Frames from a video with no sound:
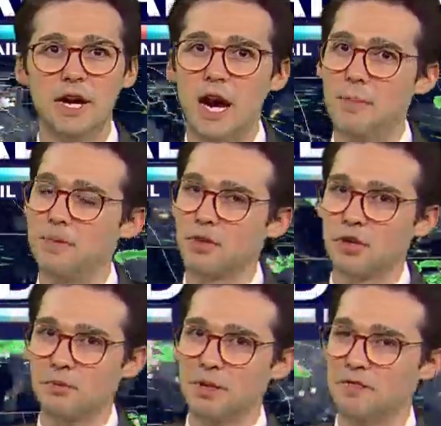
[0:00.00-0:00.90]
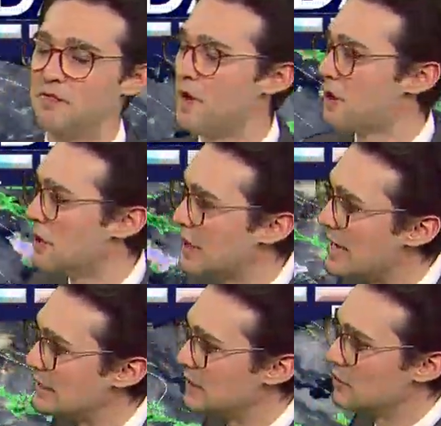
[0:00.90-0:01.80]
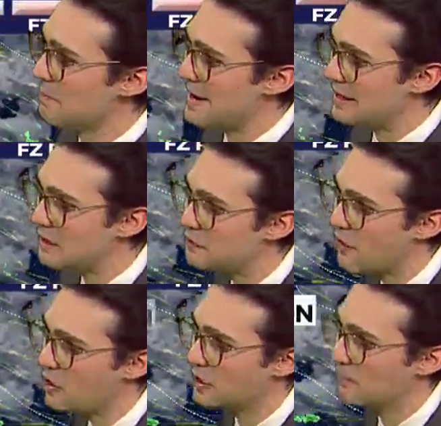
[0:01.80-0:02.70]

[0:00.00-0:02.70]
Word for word: Uh, but they're going to be very light and they're mainly falling